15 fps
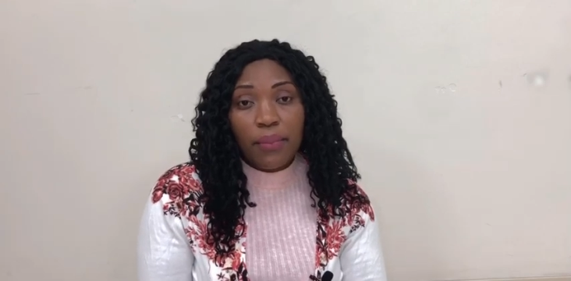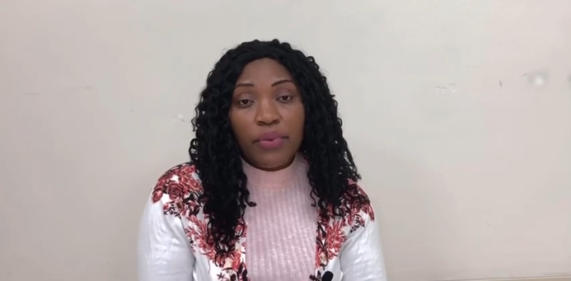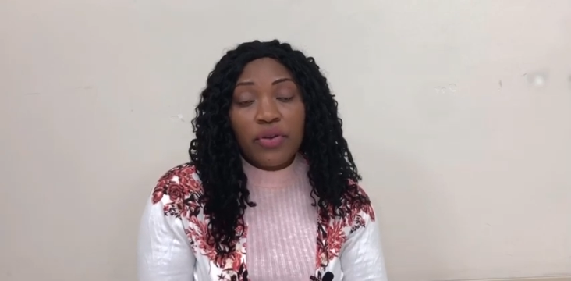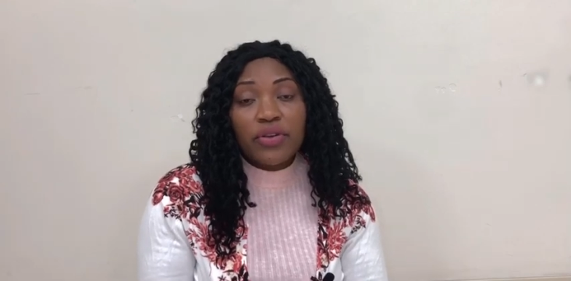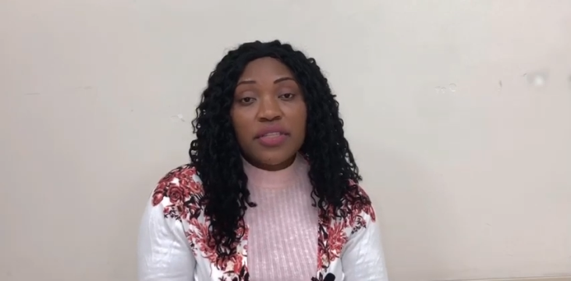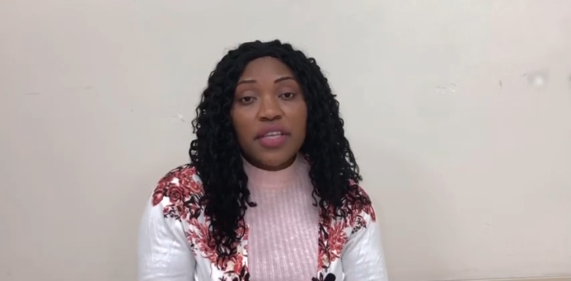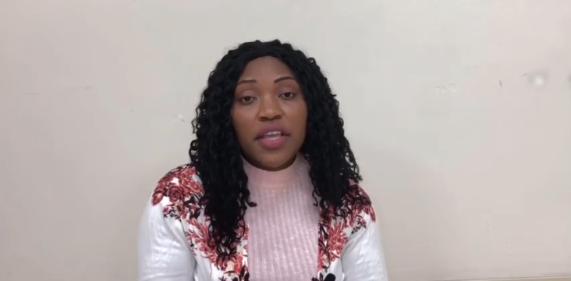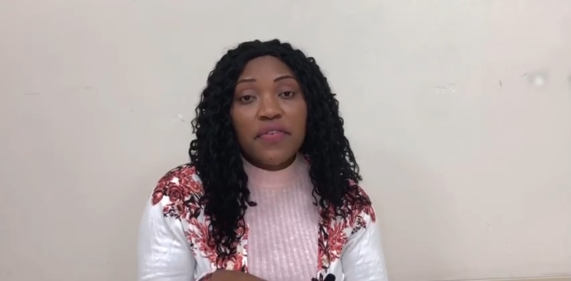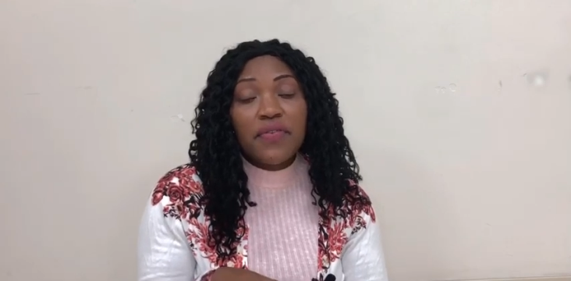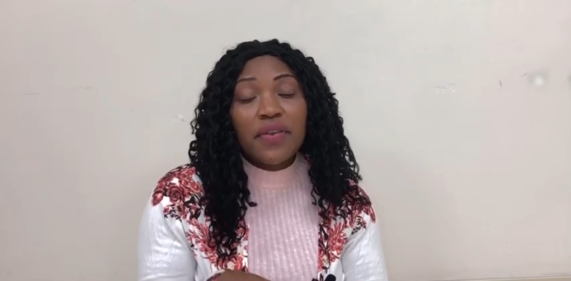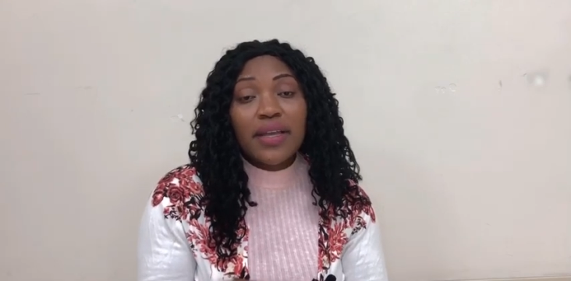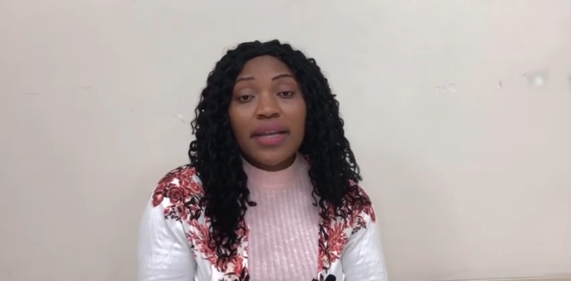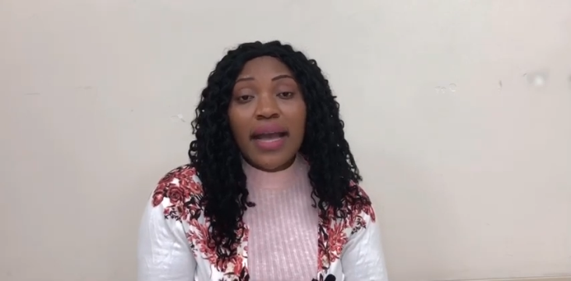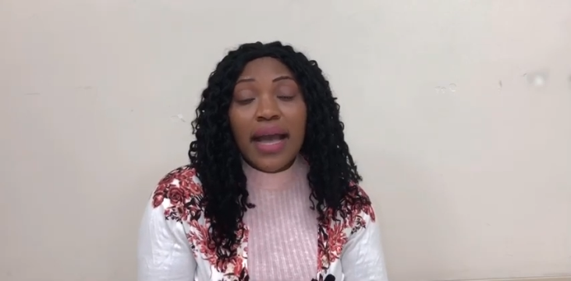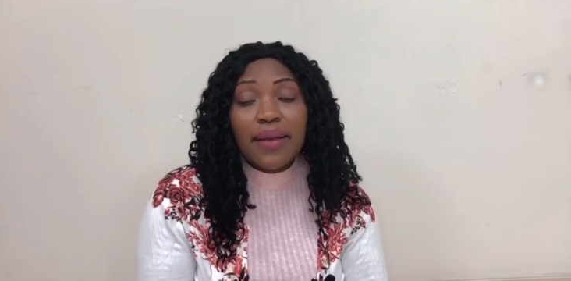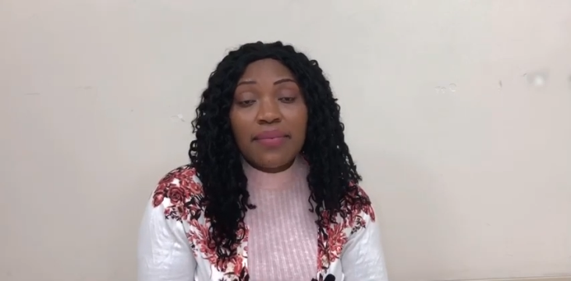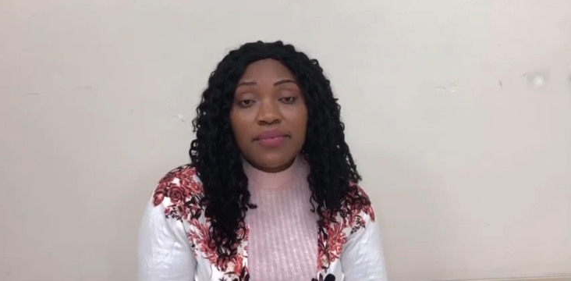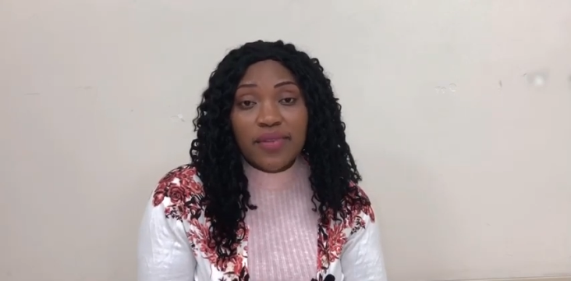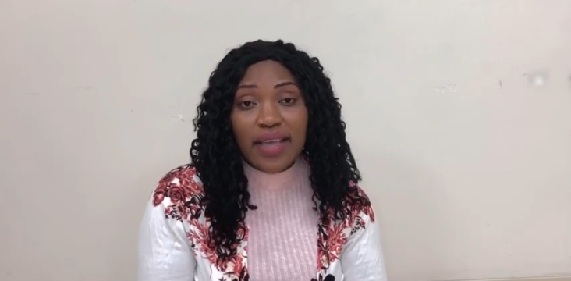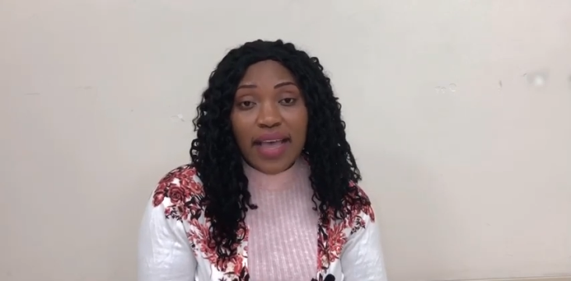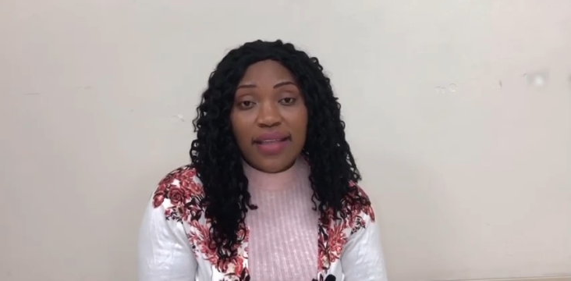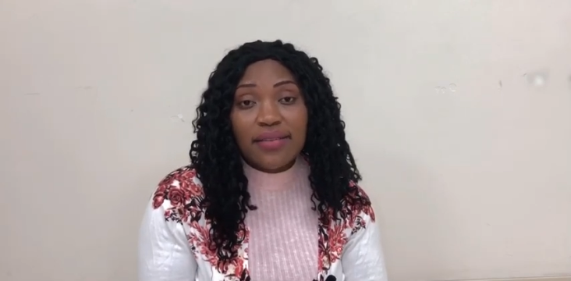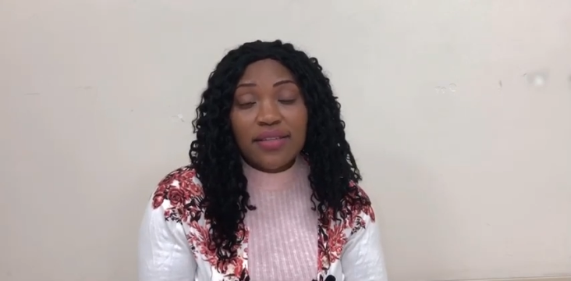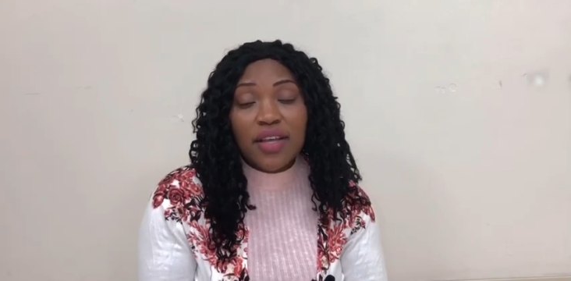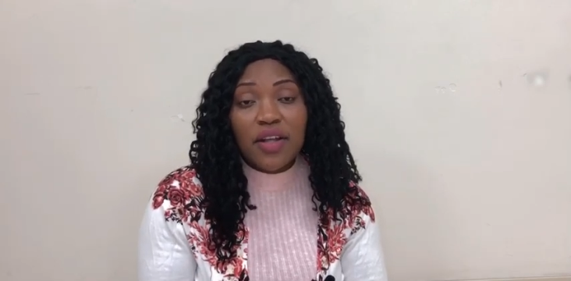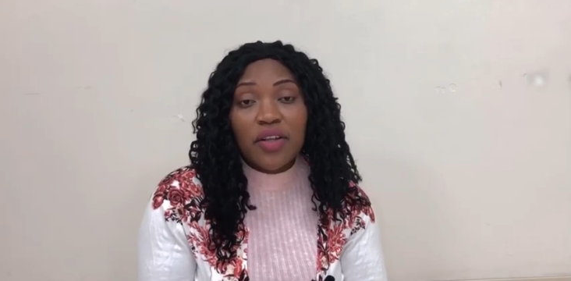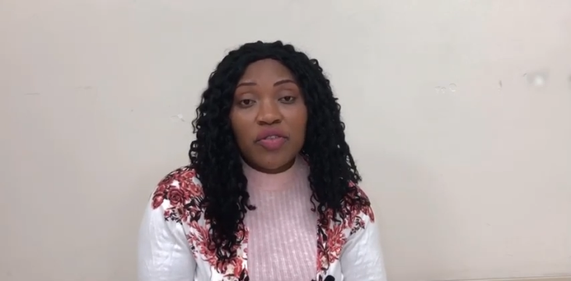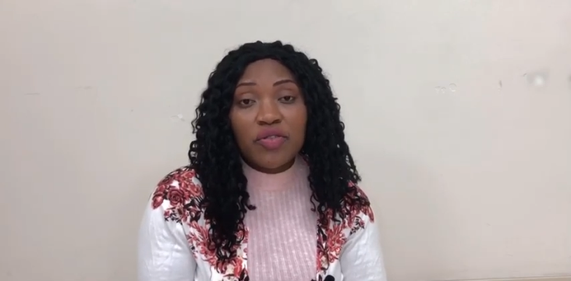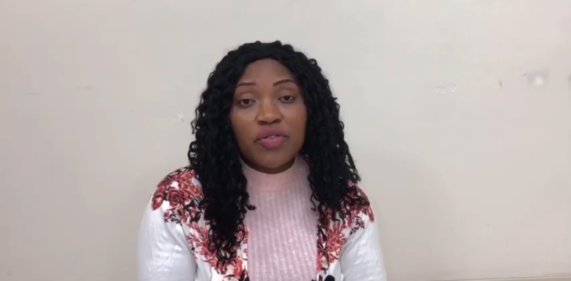Because if he comes and tell